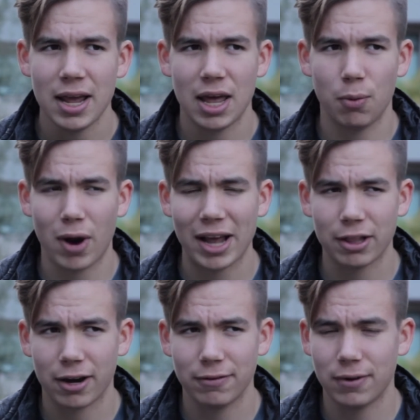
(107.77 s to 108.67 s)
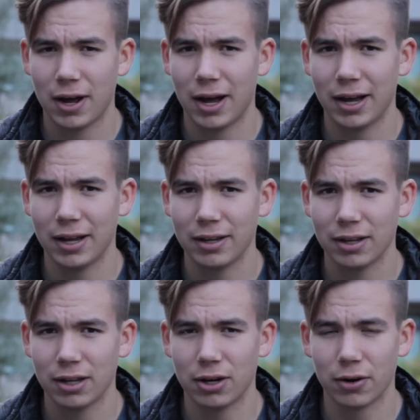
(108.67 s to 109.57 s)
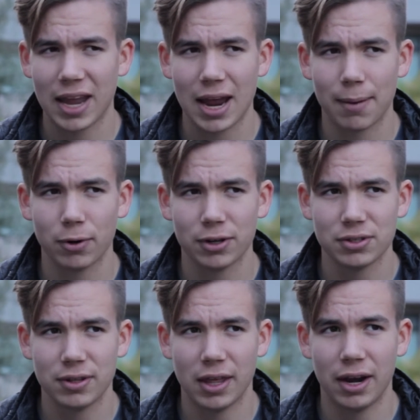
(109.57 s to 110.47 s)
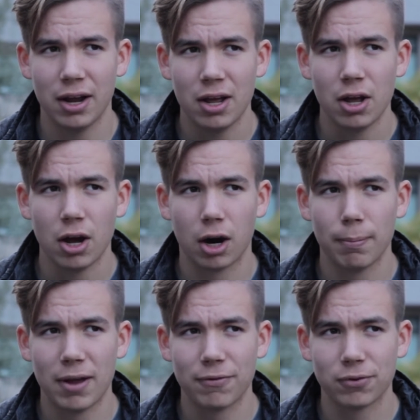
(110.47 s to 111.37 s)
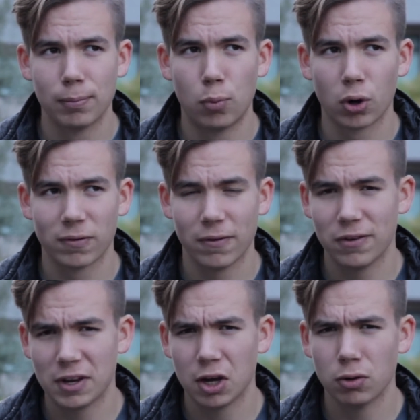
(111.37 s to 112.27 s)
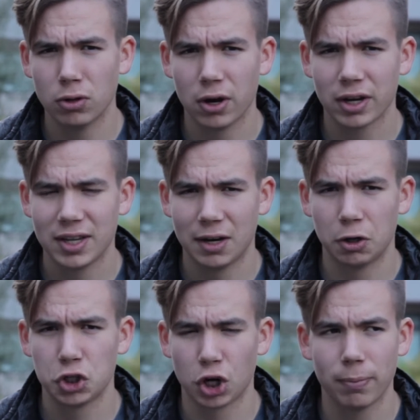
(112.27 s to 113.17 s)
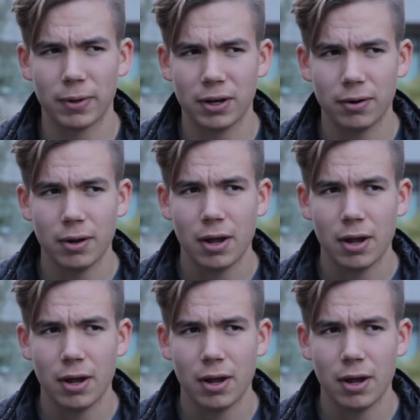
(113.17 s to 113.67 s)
and why a lot of cameras that are meant for more of a video look tend to sharpen.